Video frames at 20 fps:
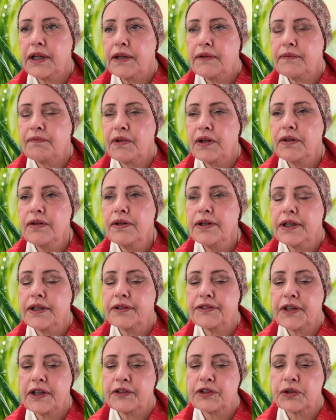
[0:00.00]
and really
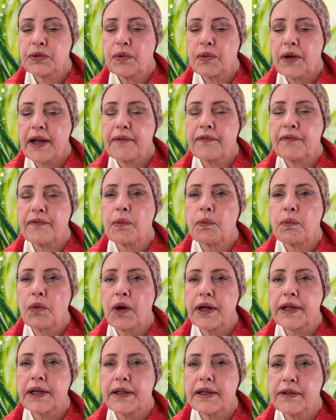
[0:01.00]
it takes away from
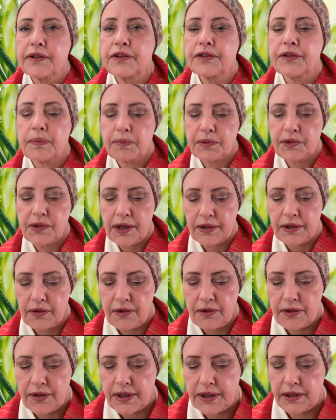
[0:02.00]
what is a
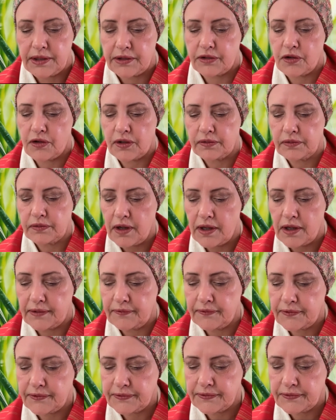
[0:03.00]
priority in our life